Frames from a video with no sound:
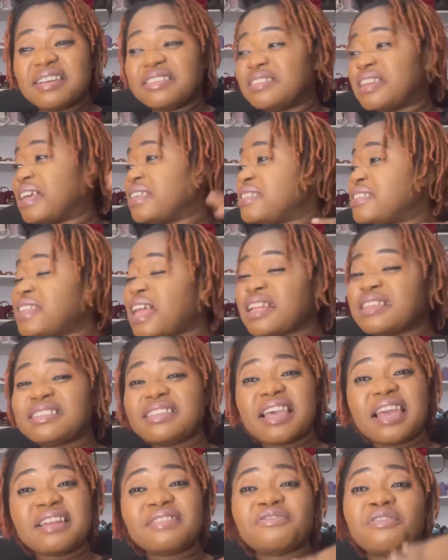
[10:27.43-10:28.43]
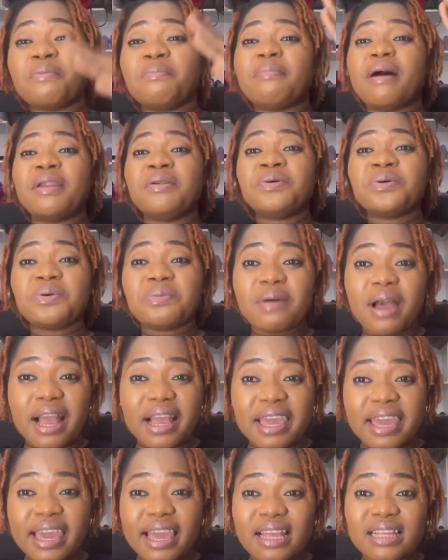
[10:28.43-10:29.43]
that started from Balogun
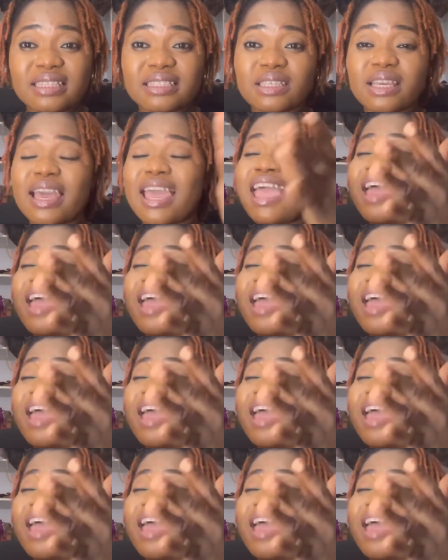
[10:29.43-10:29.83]
Market.